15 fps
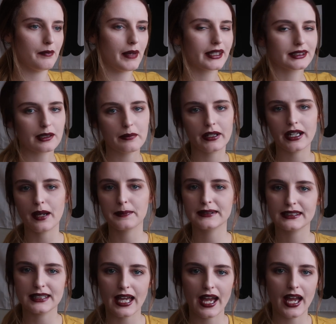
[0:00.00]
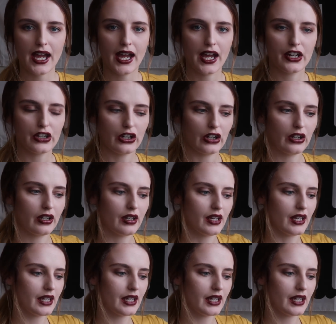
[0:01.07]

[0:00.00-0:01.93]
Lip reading: make somebody upset or